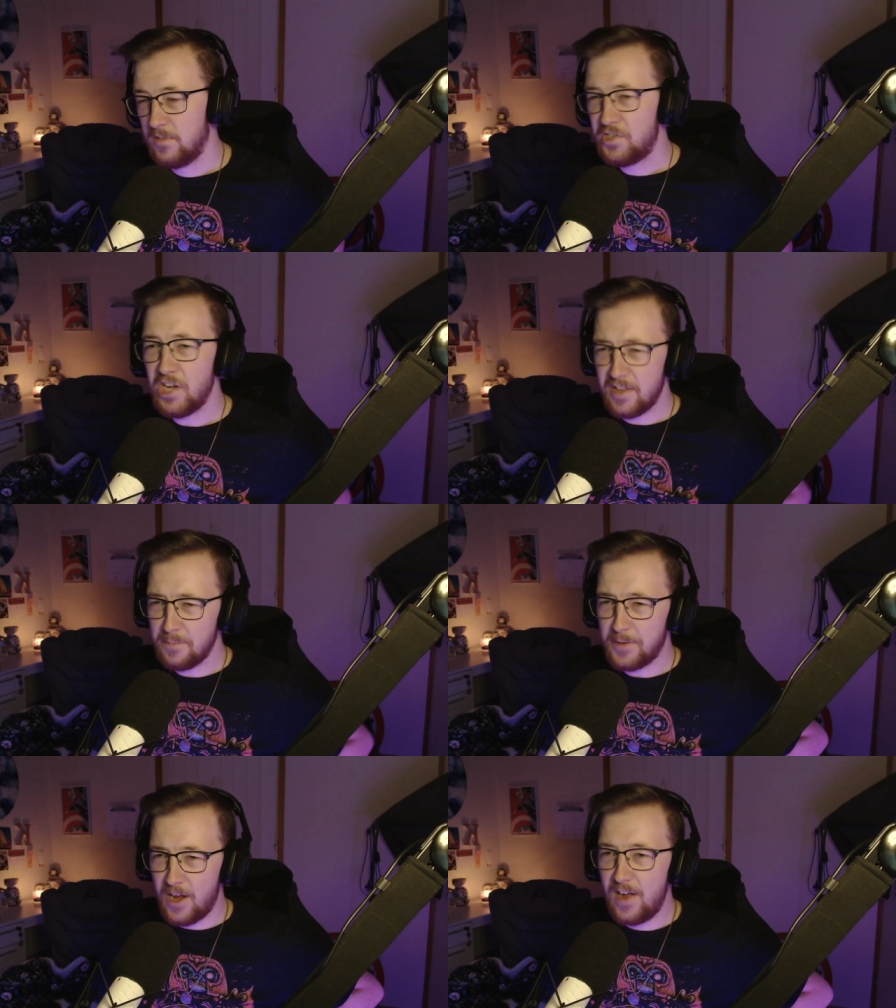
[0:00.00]
Shut the
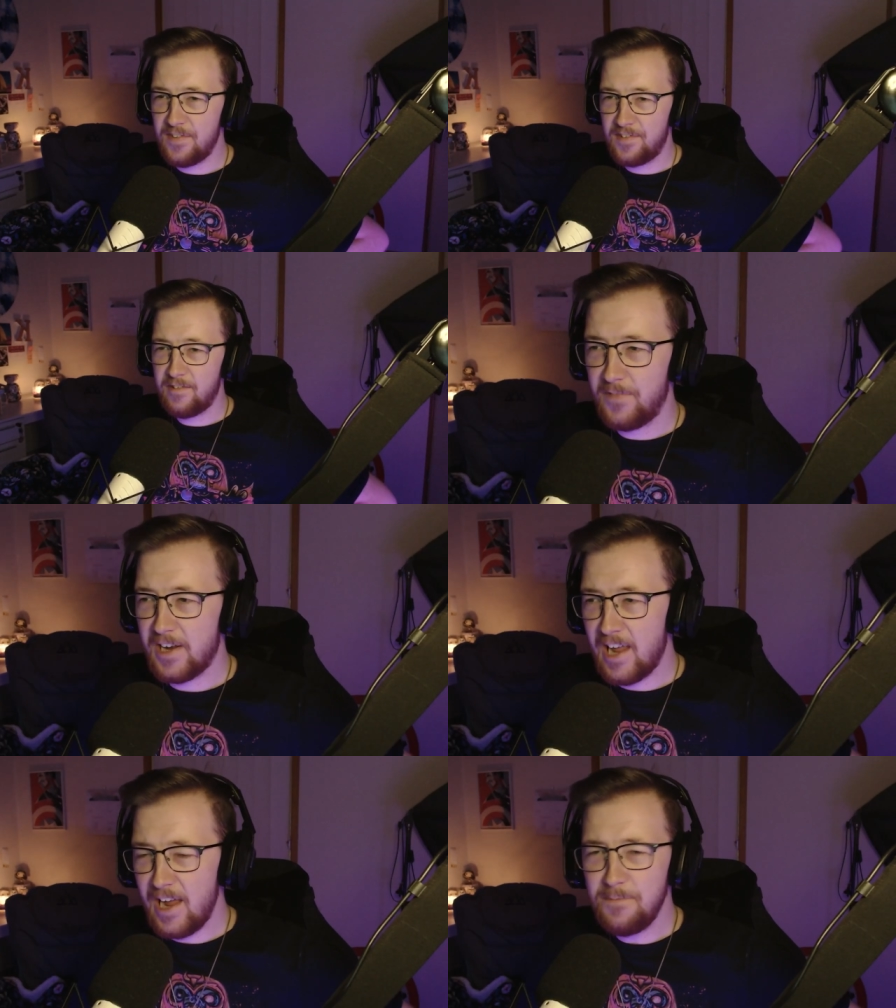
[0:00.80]
blinds,
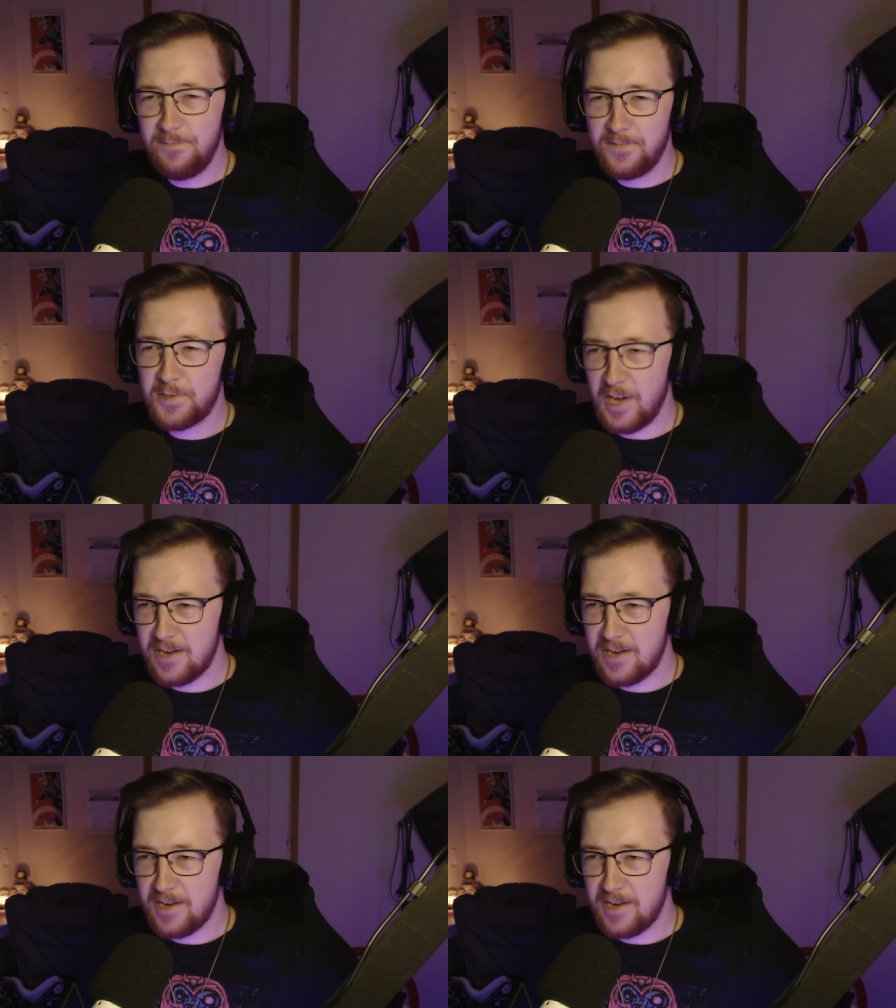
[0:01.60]
okay? Shut